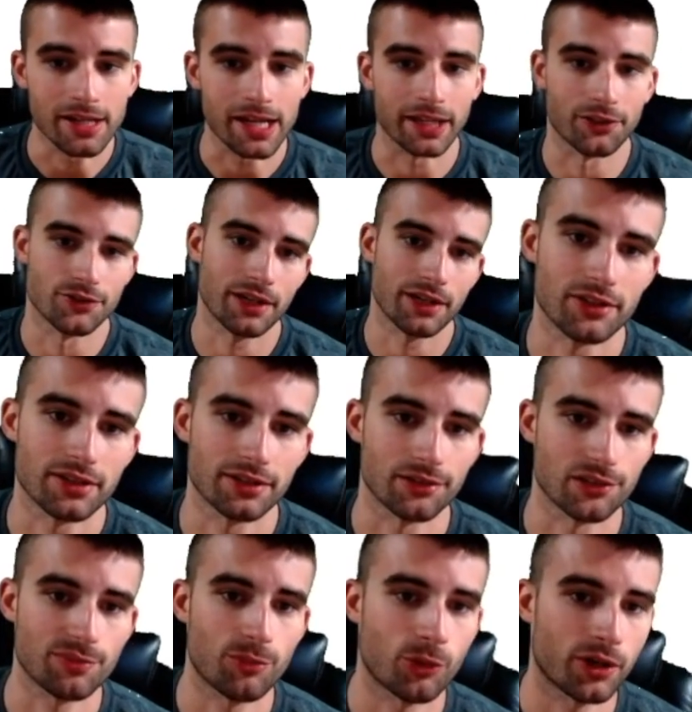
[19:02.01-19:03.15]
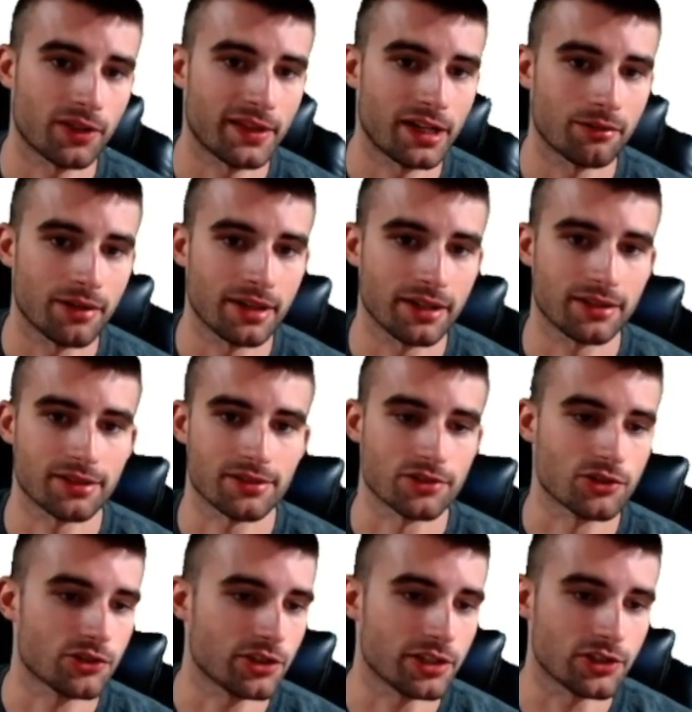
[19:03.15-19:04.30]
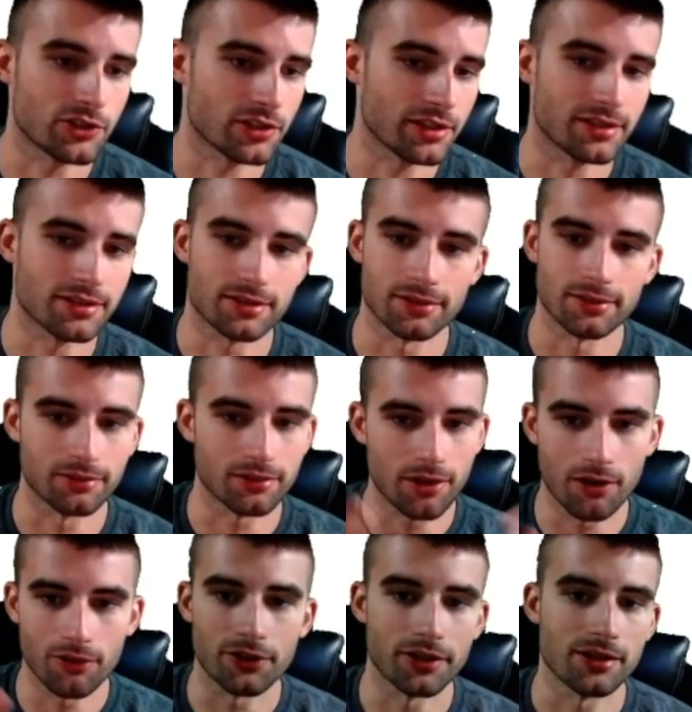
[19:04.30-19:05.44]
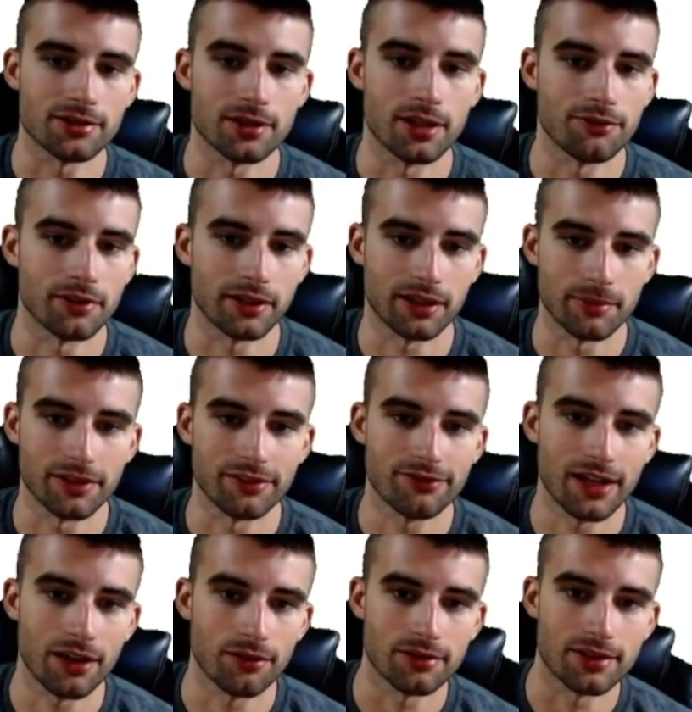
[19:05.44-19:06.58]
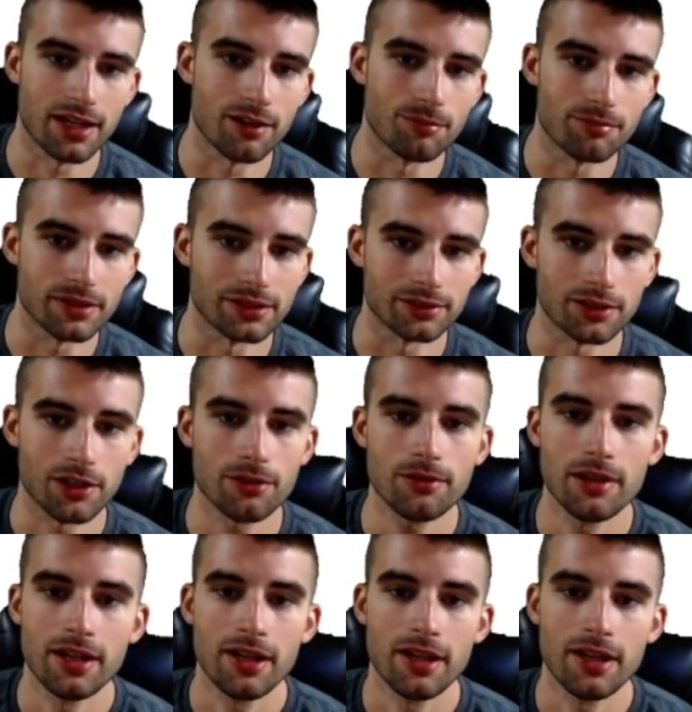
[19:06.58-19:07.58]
And there's single sport on there, rankings, cheat sheets, and all the good stuff. Link can be found down below.